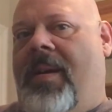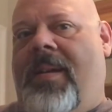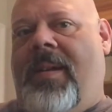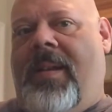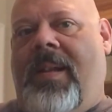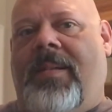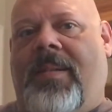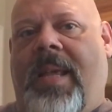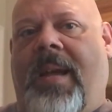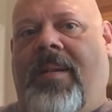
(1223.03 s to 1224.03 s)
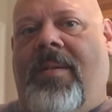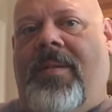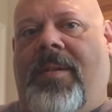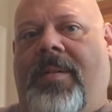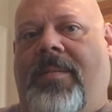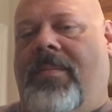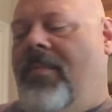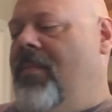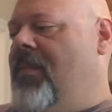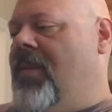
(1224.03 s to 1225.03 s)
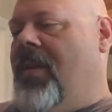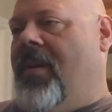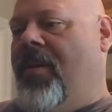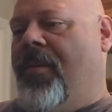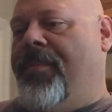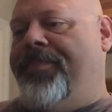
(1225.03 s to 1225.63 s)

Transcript: It's that good. So,